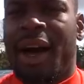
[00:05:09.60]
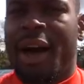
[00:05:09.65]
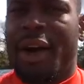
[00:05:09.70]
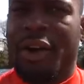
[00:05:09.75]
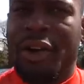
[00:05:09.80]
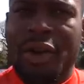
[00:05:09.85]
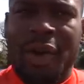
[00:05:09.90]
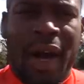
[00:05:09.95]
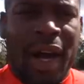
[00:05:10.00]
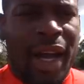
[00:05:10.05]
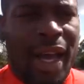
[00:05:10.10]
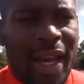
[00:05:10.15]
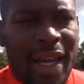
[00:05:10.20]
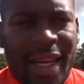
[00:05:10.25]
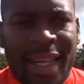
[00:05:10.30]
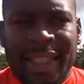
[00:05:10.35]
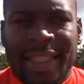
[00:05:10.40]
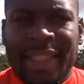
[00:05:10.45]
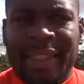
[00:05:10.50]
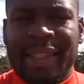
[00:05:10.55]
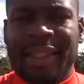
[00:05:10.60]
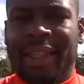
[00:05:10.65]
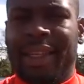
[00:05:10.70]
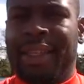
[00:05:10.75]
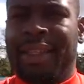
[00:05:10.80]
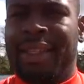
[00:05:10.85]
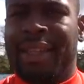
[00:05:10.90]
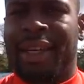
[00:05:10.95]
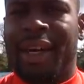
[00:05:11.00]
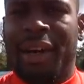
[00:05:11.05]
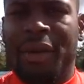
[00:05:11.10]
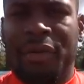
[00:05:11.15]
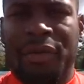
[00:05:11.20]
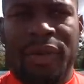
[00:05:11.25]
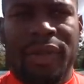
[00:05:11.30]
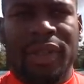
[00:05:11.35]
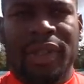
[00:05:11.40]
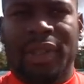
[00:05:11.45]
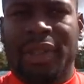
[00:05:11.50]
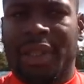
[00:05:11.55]
I don't know. I, I guess it's a, it's a,
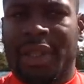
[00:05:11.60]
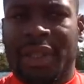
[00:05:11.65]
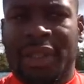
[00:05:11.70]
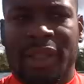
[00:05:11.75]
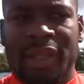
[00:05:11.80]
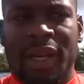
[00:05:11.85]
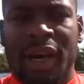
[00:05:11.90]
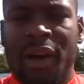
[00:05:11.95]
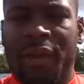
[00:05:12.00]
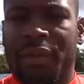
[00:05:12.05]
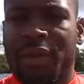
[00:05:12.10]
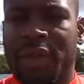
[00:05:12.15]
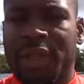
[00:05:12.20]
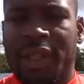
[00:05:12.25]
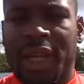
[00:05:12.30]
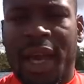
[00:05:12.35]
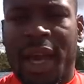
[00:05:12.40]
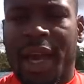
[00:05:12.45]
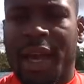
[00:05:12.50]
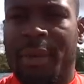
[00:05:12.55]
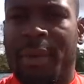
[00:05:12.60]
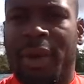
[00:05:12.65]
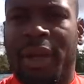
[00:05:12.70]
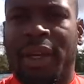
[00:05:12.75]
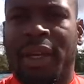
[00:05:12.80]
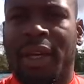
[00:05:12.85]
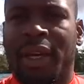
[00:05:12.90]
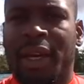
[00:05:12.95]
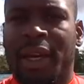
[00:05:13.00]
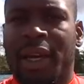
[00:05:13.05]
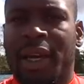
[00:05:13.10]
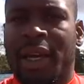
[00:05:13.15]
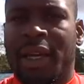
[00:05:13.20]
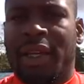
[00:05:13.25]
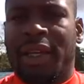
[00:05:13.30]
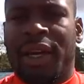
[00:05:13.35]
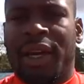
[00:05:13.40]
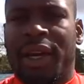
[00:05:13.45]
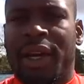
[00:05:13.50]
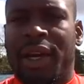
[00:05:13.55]
conference it's a conference game, and
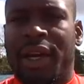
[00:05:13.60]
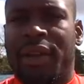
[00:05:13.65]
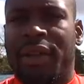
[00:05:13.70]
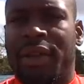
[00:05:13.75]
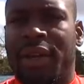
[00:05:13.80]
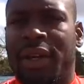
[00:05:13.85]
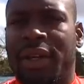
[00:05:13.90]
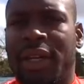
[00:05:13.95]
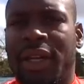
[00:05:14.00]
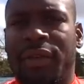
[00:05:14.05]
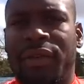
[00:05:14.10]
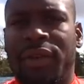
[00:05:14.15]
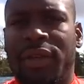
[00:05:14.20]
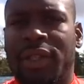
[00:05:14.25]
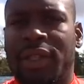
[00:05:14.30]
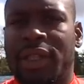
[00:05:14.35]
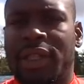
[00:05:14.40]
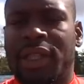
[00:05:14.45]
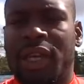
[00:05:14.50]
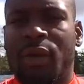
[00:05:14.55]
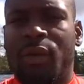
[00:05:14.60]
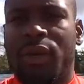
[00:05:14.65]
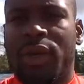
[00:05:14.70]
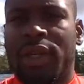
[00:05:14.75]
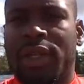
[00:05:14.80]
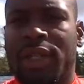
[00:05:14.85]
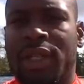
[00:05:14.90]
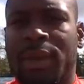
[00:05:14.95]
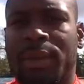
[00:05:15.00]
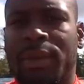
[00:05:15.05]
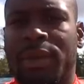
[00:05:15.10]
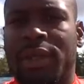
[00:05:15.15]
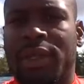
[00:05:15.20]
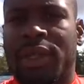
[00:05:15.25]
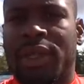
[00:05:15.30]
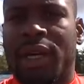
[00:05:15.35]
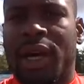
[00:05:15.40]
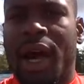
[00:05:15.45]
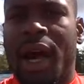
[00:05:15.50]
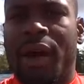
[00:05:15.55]
their their defense is somewhat similar
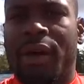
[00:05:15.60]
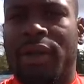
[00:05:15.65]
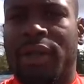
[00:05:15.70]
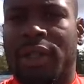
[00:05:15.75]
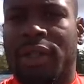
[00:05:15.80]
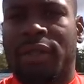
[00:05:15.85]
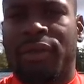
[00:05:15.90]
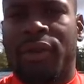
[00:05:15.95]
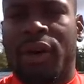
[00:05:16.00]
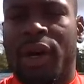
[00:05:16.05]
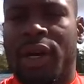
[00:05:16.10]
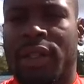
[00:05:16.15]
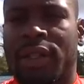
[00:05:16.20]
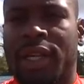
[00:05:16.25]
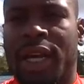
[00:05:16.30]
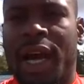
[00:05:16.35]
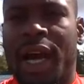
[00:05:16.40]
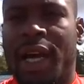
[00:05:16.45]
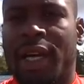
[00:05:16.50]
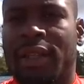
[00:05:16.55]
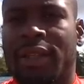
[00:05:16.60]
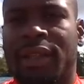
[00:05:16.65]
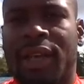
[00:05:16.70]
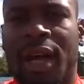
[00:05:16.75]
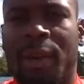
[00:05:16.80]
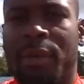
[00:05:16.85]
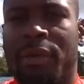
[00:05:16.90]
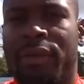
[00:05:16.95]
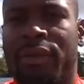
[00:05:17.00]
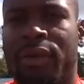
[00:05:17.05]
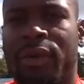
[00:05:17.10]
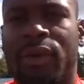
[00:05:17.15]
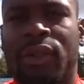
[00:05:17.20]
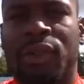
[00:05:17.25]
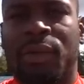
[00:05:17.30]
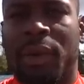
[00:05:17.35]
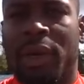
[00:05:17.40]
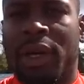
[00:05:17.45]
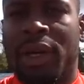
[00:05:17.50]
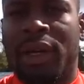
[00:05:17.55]
to ours as far as guys coming full
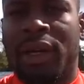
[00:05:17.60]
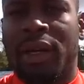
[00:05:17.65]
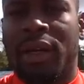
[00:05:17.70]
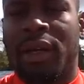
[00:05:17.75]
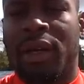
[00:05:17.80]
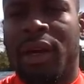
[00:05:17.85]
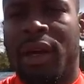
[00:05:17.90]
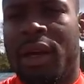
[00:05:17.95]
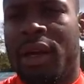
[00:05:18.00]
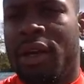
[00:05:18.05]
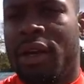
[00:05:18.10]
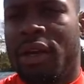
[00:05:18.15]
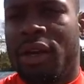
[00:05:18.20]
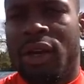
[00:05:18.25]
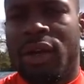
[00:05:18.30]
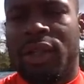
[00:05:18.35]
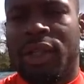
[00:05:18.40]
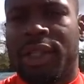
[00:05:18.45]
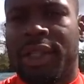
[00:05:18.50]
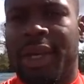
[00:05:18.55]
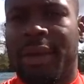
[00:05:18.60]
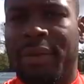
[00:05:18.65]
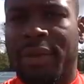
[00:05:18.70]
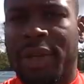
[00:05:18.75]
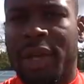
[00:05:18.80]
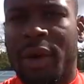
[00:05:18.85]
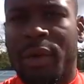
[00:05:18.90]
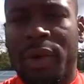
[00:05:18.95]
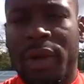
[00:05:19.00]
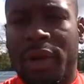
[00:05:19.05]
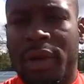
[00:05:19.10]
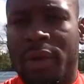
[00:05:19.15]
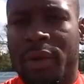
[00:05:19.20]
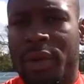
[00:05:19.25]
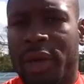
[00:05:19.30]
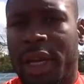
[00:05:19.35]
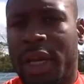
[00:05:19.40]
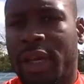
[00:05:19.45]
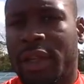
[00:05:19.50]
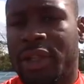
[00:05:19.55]
speed and you know, just something that we,
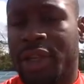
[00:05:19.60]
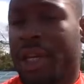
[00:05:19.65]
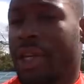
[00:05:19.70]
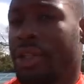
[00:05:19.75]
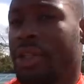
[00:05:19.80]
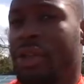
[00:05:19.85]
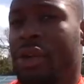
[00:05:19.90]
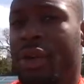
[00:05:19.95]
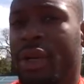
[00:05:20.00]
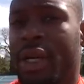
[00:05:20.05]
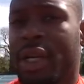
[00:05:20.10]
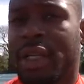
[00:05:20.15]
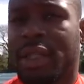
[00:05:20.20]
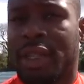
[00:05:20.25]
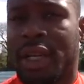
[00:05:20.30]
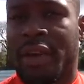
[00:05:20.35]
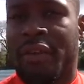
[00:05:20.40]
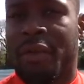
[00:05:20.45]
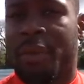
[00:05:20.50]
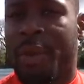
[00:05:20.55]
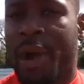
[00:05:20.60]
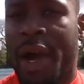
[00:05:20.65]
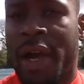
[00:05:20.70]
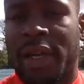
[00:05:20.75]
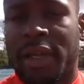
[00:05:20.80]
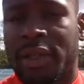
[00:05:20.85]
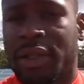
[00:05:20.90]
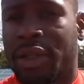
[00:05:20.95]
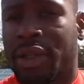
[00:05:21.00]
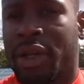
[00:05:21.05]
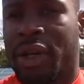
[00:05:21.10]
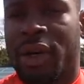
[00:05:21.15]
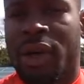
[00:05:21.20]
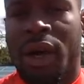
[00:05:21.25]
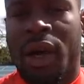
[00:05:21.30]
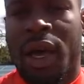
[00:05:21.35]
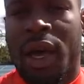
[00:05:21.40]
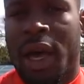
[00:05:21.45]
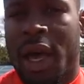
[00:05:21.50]
we get a chance to go against in every practice, you know.